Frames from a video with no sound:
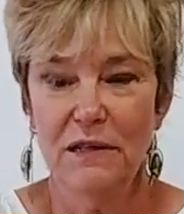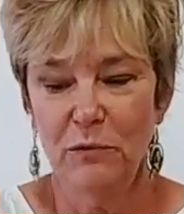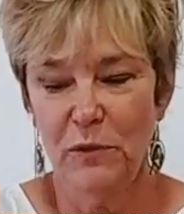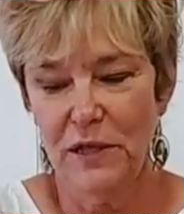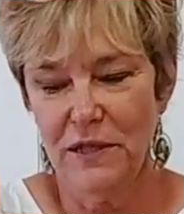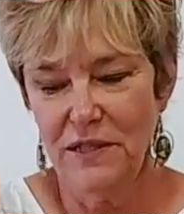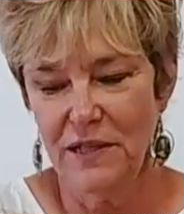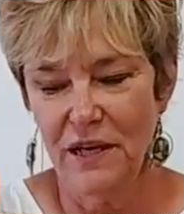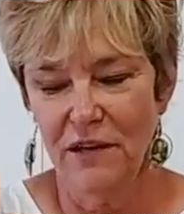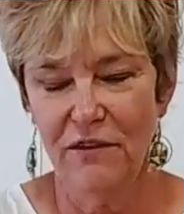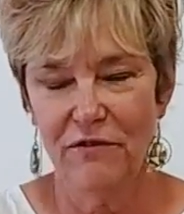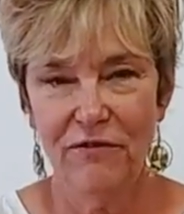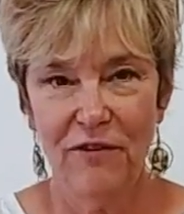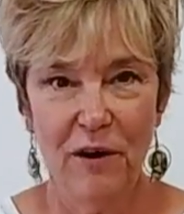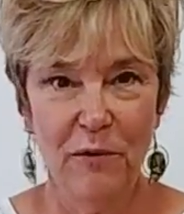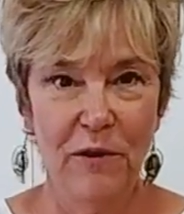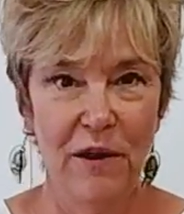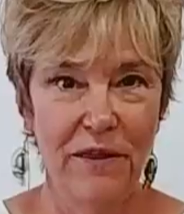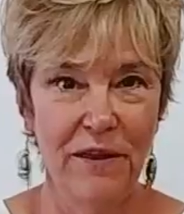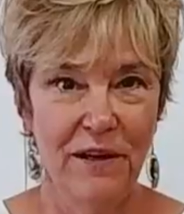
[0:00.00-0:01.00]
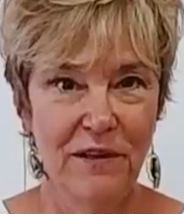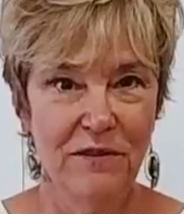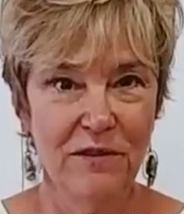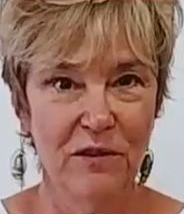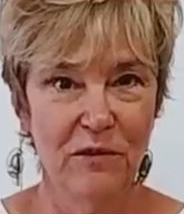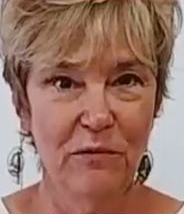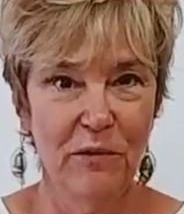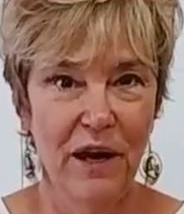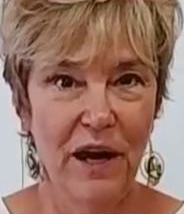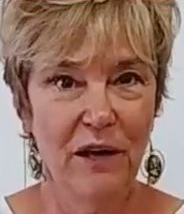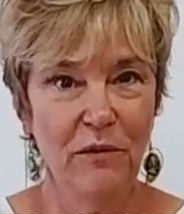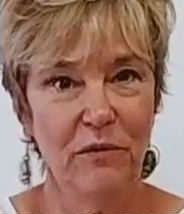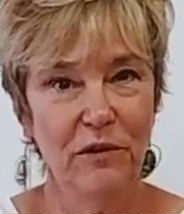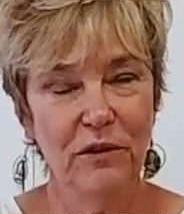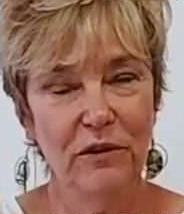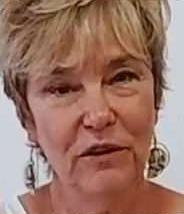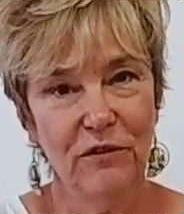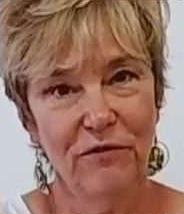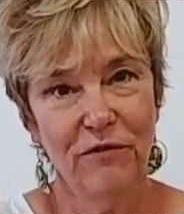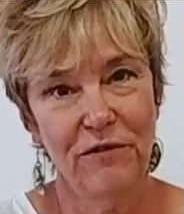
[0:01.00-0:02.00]
we identify what things are red, we
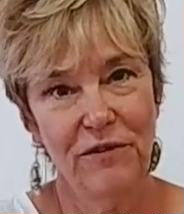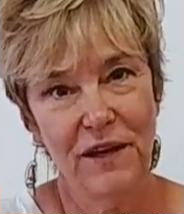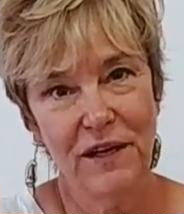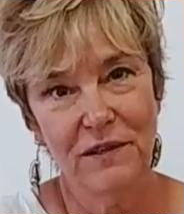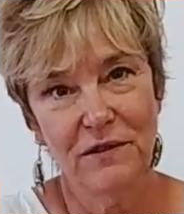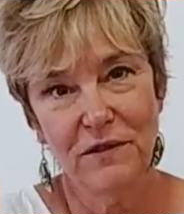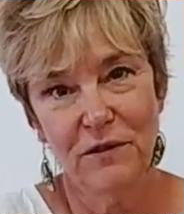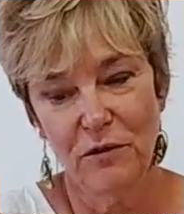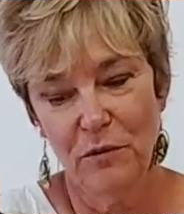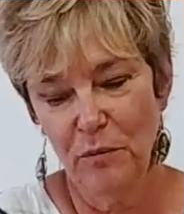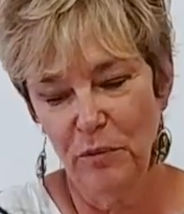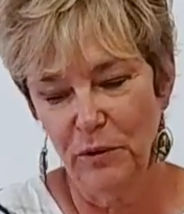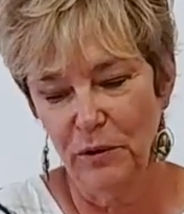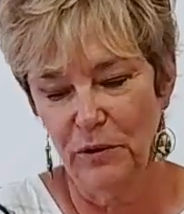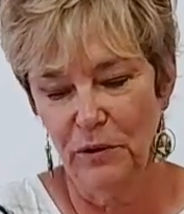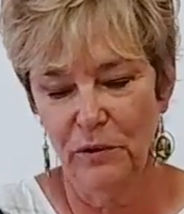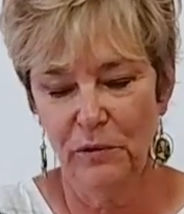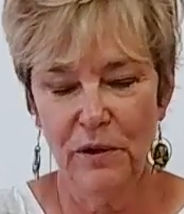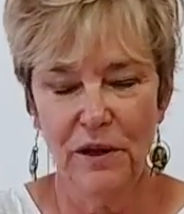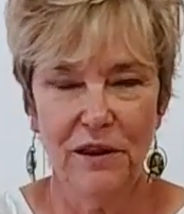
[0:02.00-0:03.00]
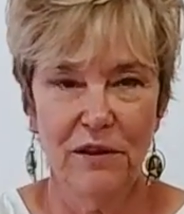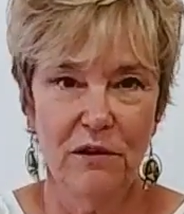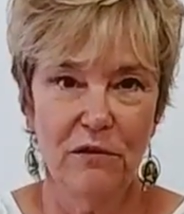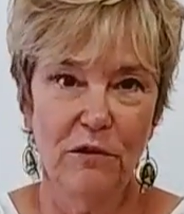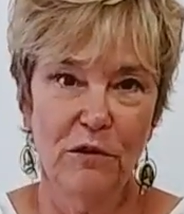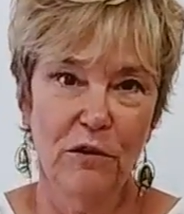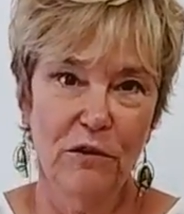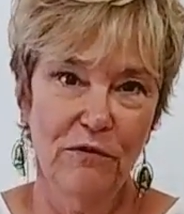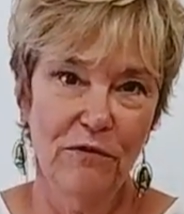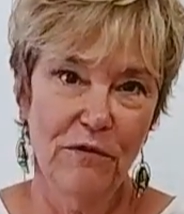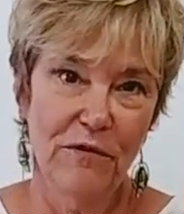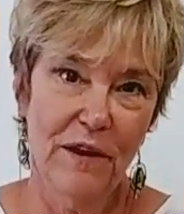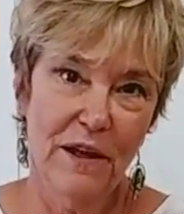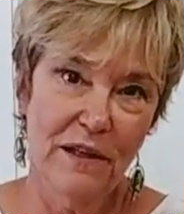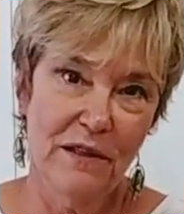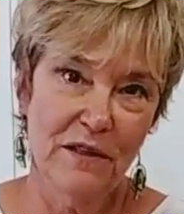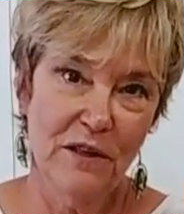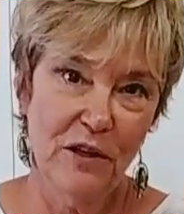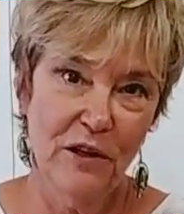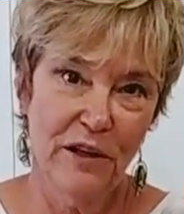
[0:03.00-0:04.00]
look for things that are blue, we look for
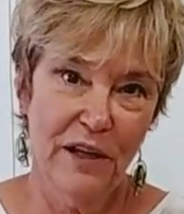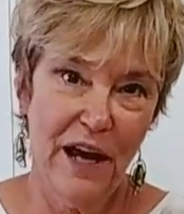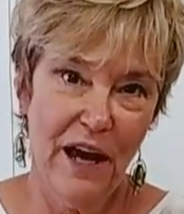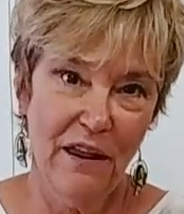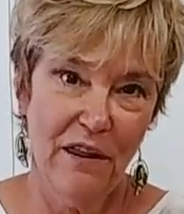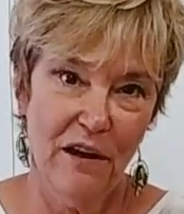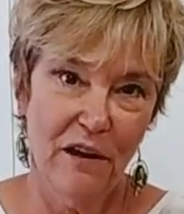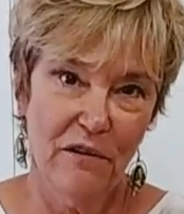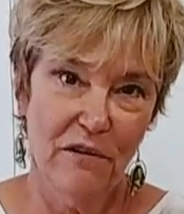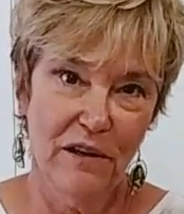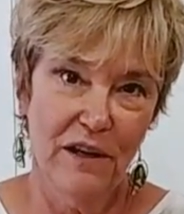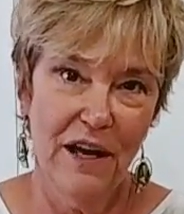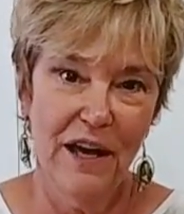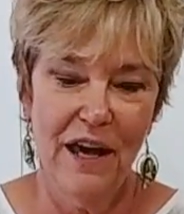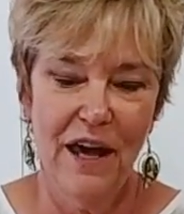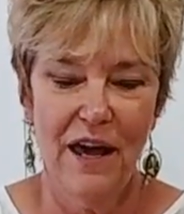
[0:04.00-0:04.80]
things that are yellow.